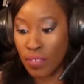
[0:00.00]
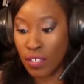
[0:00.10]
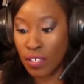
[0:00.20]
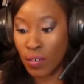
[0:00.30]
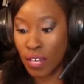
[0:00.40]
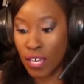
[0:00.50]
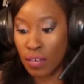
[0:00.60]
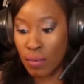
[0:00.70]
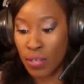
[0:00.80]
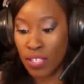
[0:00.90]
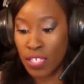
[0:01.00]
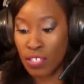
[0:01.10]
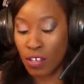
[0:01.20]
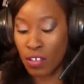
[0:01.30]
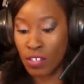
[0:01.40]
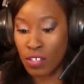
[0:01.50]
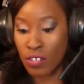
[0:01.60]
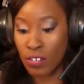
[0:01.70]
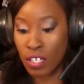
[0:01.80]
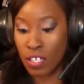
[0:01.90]
go ahead and put this on the
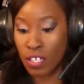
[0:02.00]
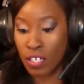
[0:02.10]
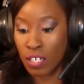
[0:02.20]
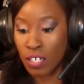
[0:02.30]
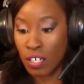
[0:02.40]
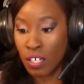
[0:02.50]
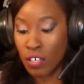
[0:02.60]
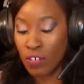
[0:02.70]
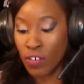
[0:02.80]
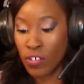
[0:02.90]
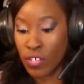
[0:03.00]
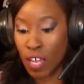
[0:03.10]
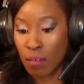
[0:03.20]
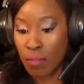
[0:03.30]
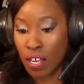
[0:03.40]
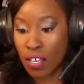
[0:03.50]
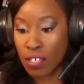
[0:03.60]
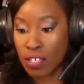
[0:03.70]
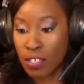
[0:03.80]
screen for Soundbox.